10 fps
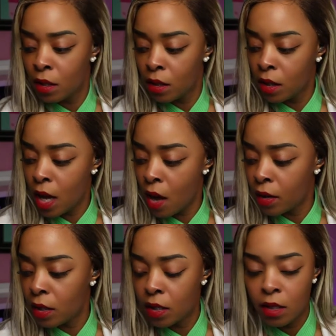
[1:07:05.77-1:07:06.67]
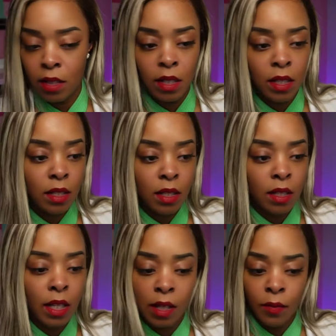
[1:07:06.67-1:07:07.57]
Y'all can listen to this.
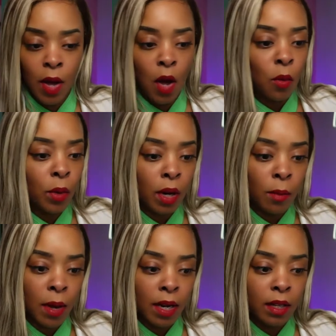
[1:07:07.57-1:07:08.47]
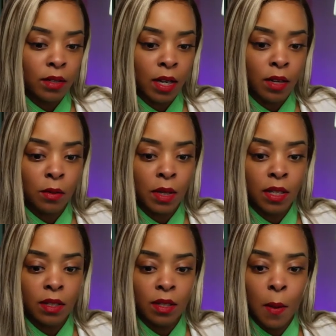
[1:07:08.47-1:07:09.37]
Let the phone ring while I try to do
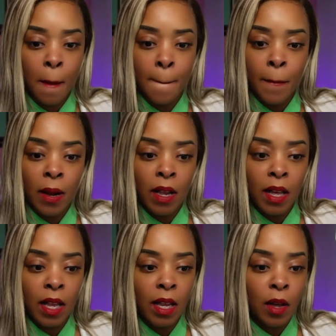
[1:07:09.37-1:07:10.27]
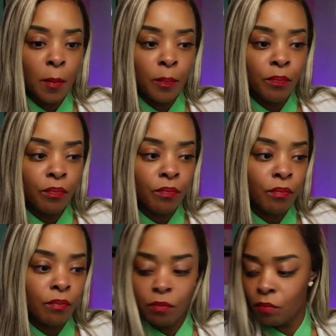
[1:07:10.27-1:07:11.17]
this. Hello?
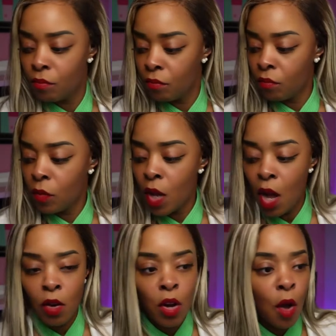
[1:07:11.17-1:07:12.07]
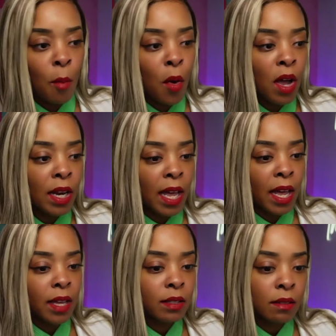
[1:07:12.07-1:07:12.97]
No, no more
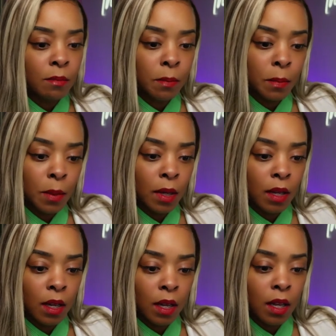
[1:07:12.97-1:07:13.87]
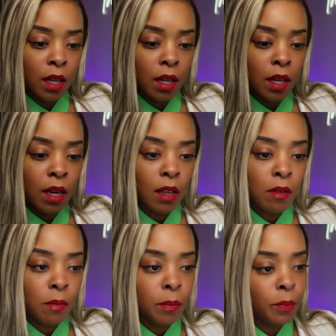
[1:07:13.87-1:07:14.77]
lies. Hello?
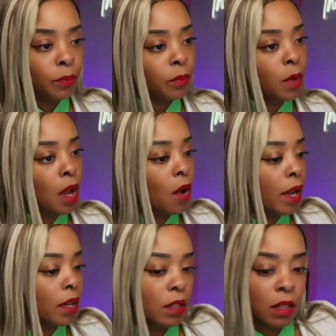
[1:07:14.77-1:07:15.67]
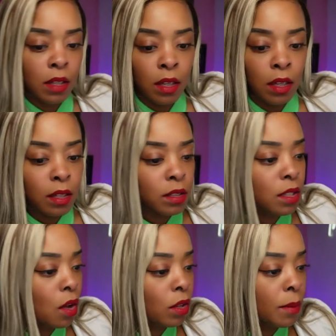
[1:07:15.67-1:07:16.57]
Okay.
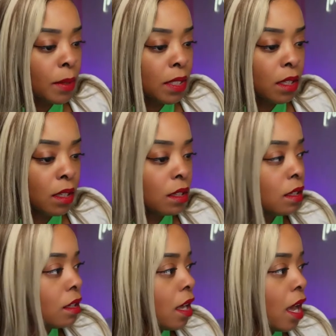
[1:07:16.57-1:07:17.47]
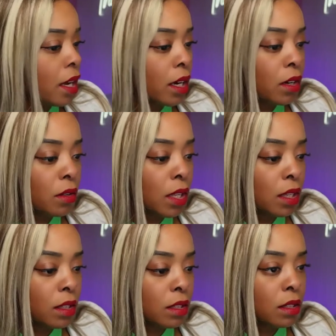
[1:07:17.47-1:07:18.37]
So let me see. How can I do
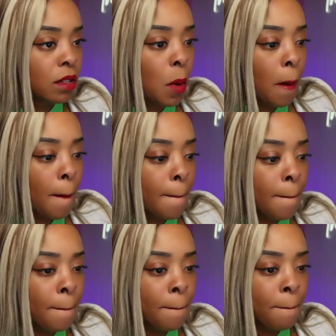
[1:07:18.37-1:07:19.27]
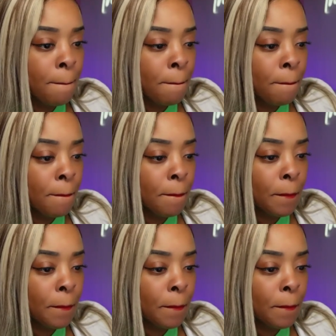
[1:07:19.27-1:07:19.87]
this? Hmm.